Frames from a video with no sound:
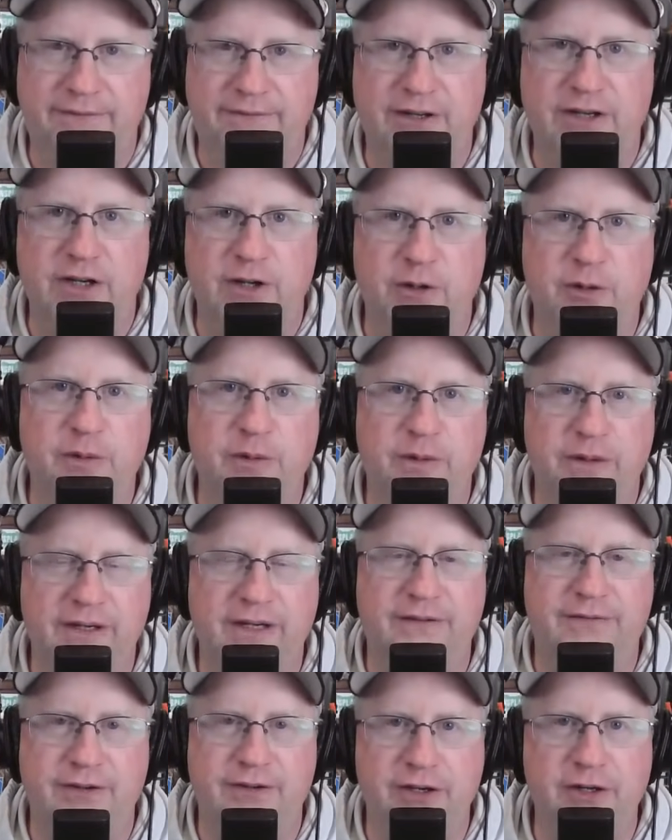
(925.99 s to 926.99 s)
If you knew,
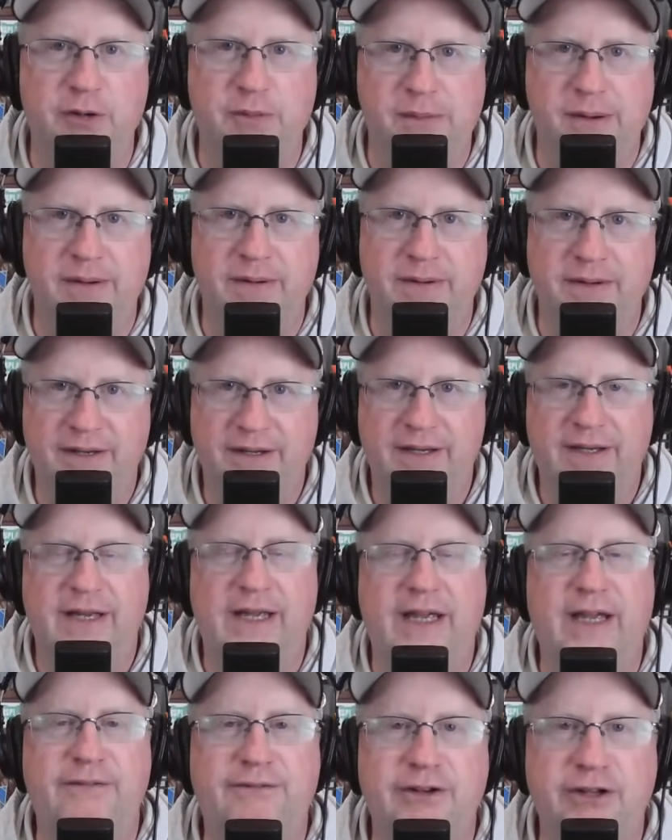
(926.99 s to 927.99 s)

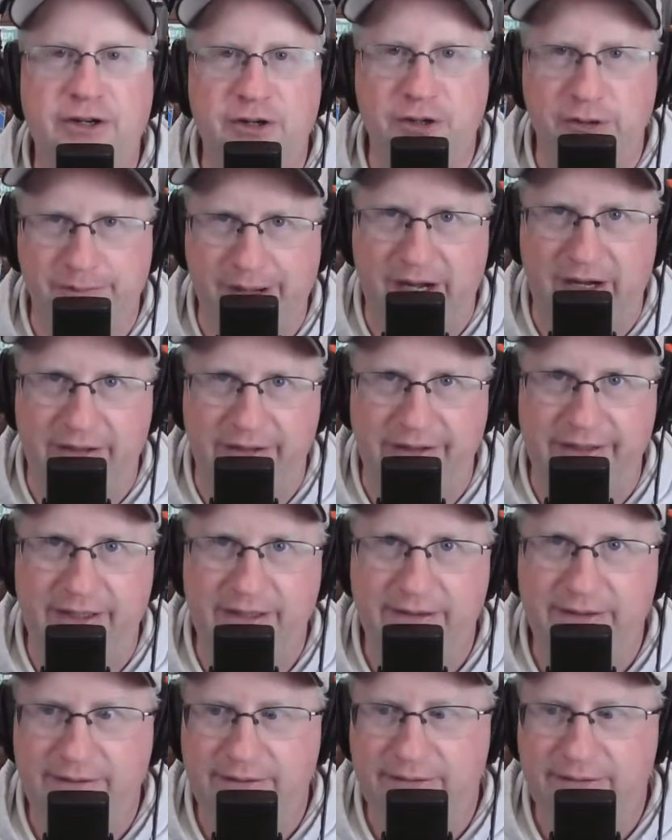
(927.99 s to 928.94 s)
if you knew Molly,